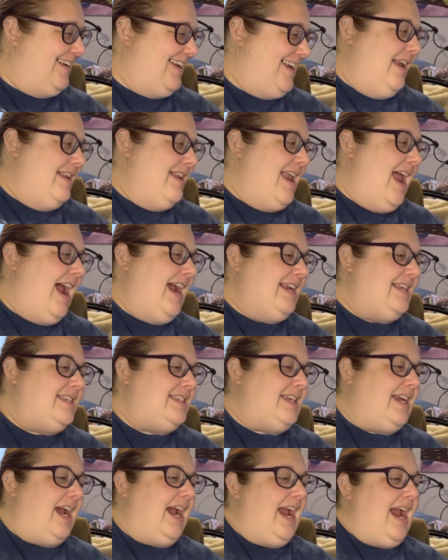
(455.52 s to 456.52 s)

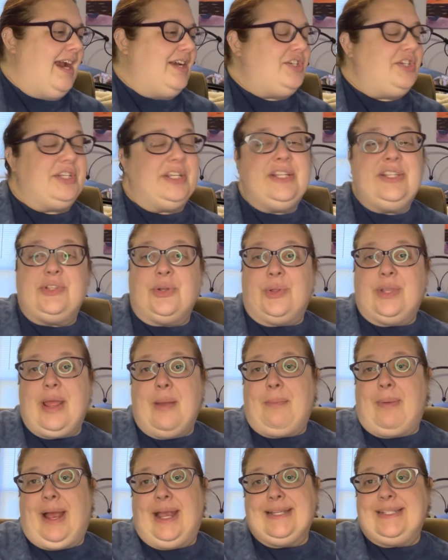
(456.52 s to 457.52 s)
Next, I actually sold
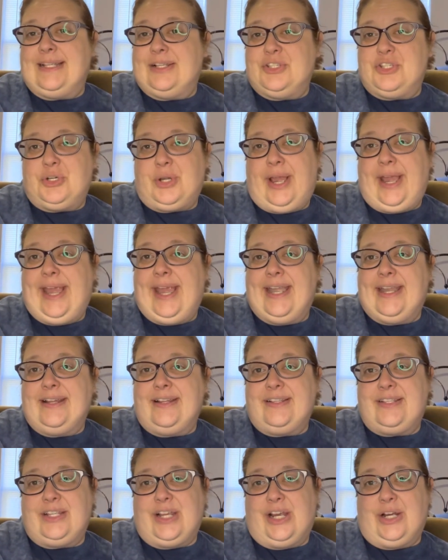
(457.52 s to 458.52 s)
at Buy Sell
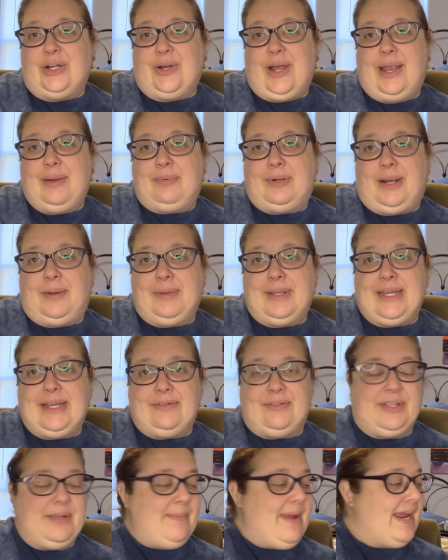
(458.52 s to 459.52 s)
Trade, so I probably
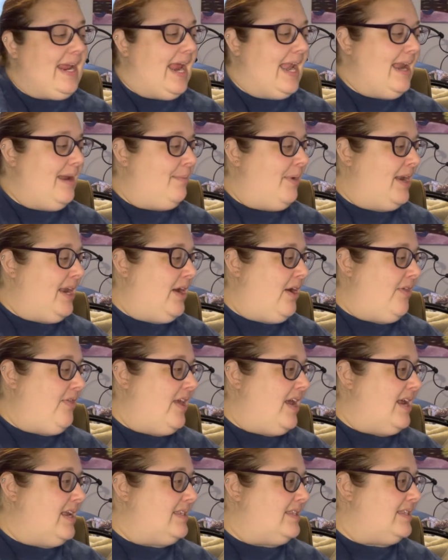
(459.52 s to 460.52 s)
didn't really make any money on
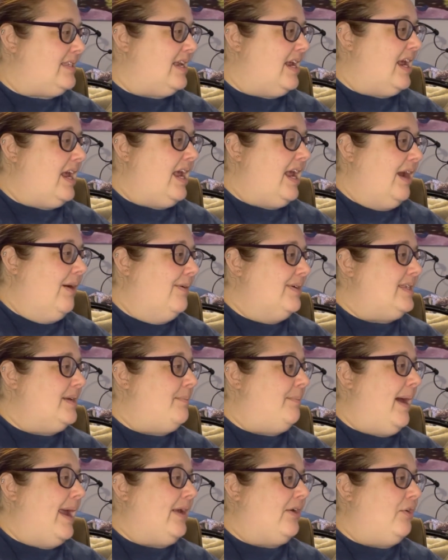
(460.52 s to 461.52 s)
this. It was a
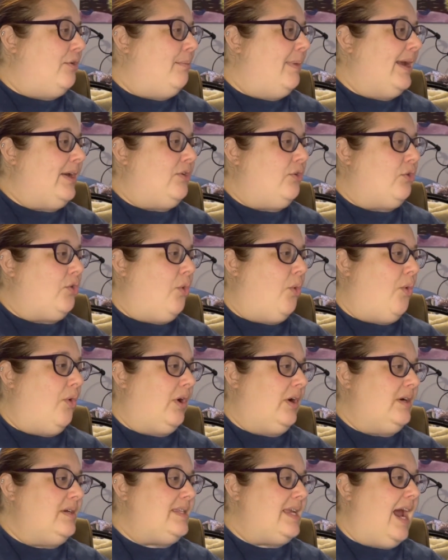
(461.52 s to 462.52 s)
Michael
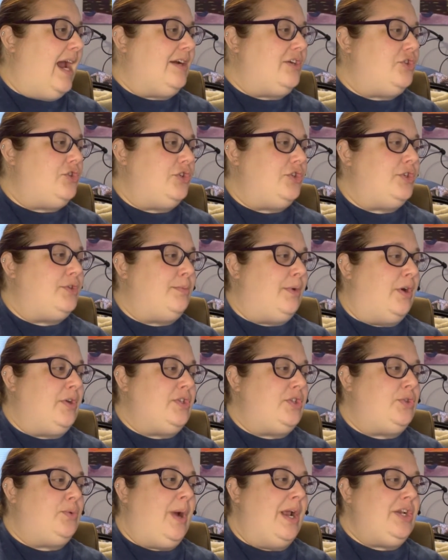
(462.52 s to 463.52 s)
Kors extra small
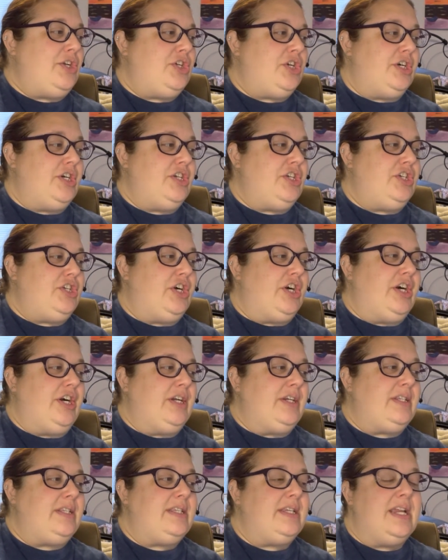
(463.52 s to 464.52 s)
sweatshirt
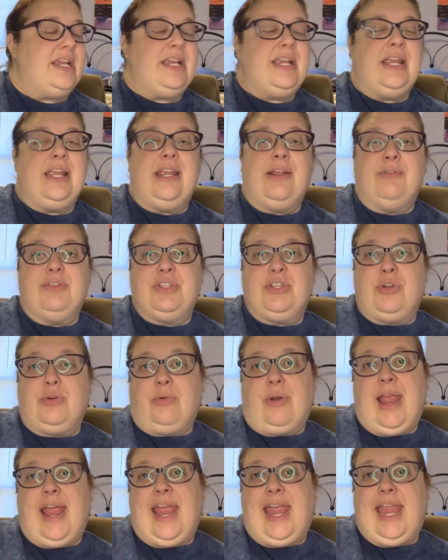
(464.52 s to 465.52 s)
shirt. It was
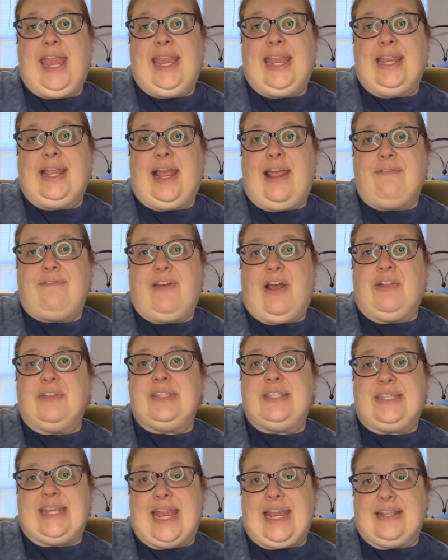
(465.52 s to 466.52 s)
gray. I found
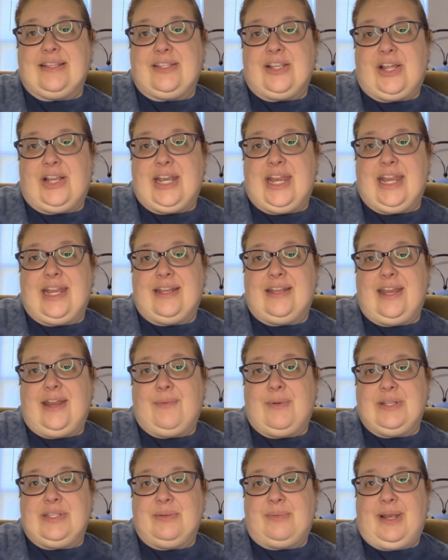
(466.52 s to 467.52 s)
stains on it. It
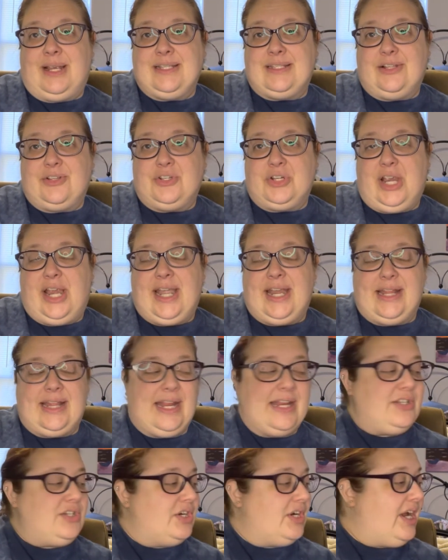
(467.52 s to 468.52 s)
went to Buy Sell Trade and
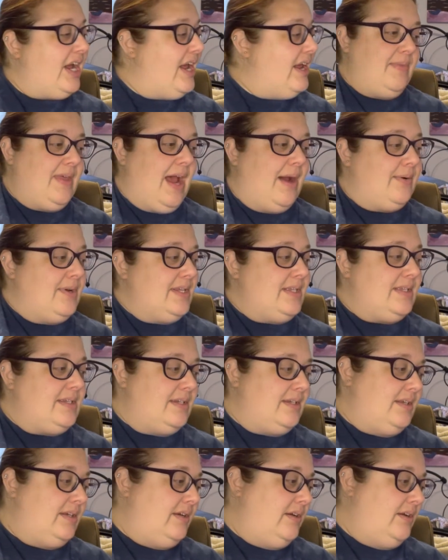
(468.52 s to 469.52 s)
they took it. That
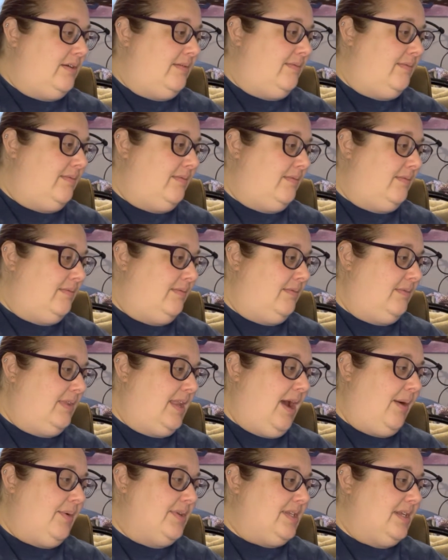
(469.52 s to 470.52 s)
wasn't
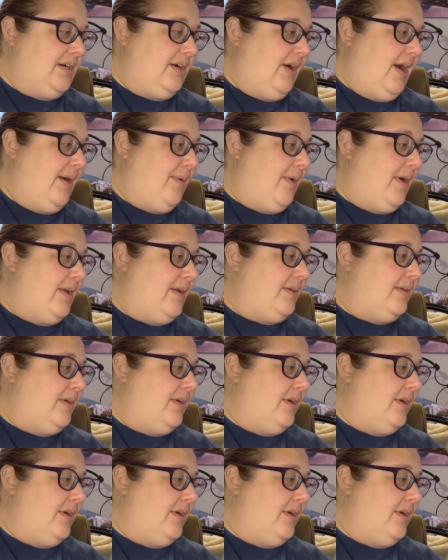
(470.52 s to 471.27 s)
a great one.